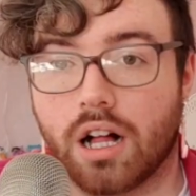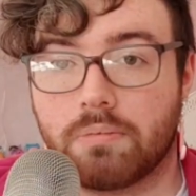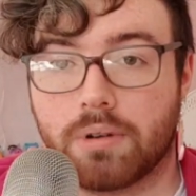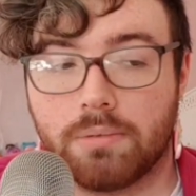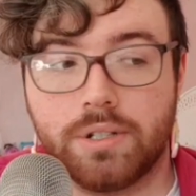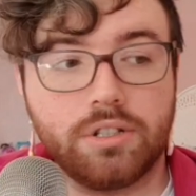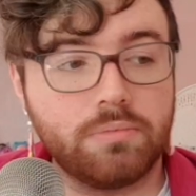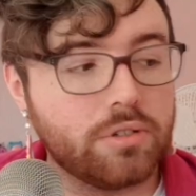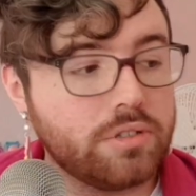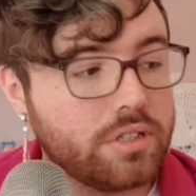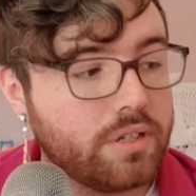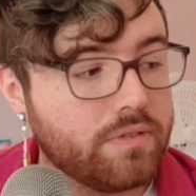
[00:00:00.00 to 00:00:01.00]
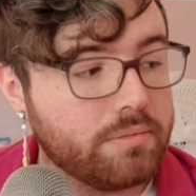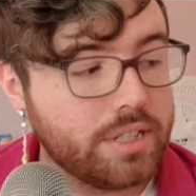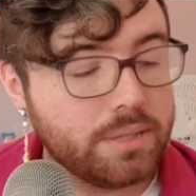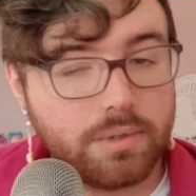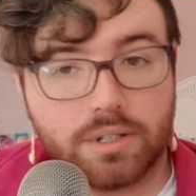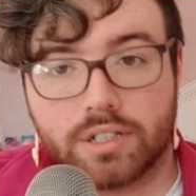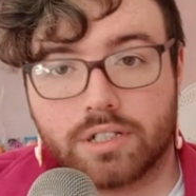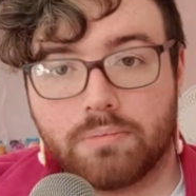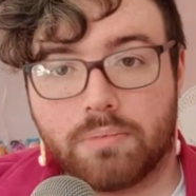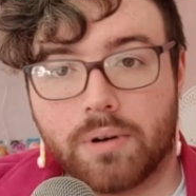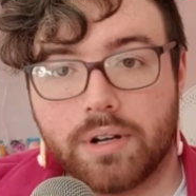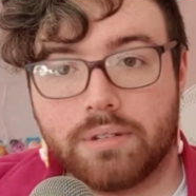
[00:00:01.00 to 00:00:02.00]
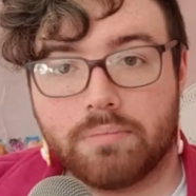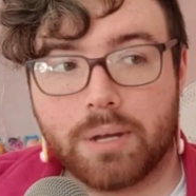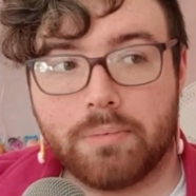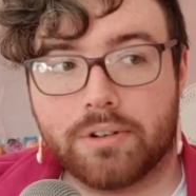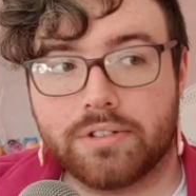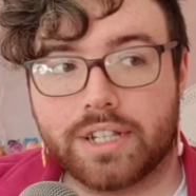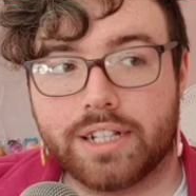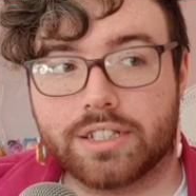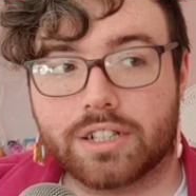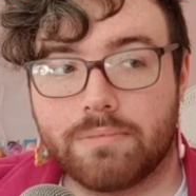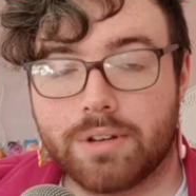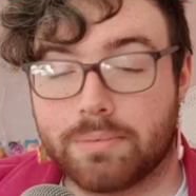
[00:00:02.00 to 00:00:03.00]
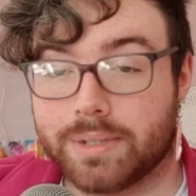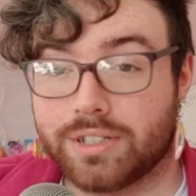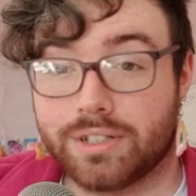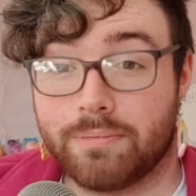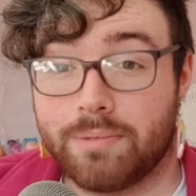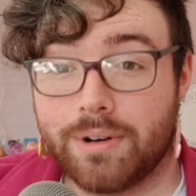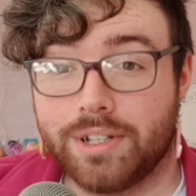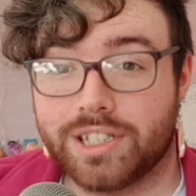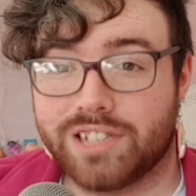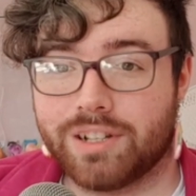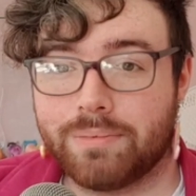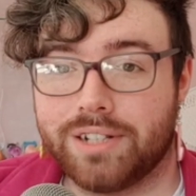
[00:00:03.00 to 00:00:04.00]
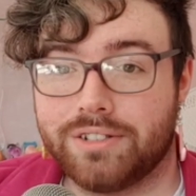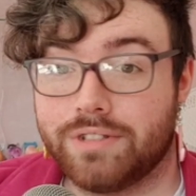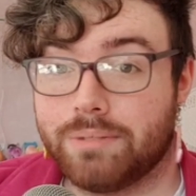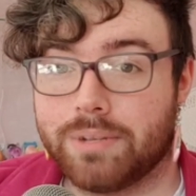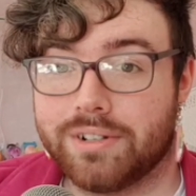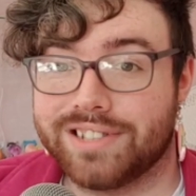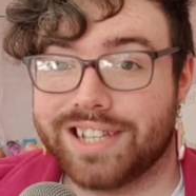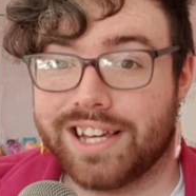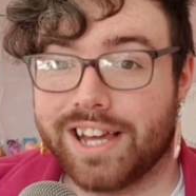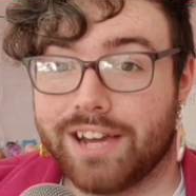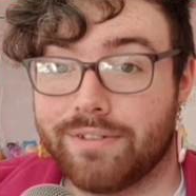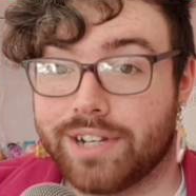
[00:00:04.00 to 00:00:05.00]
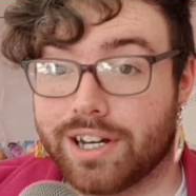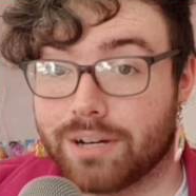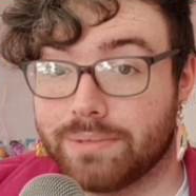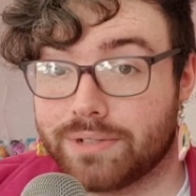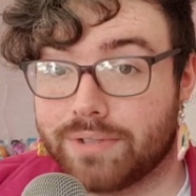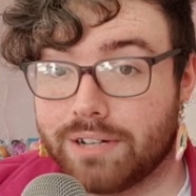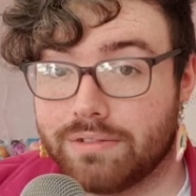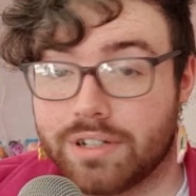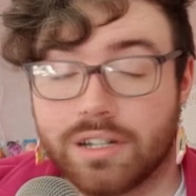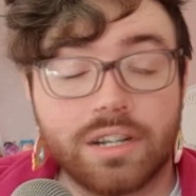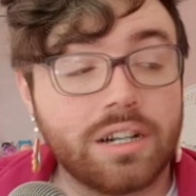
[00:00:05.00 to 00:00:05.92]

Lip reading: I'll probably do more stuff from this book at some point. My birthday is coming up at some point, so I might do the birthday cake when that comes around.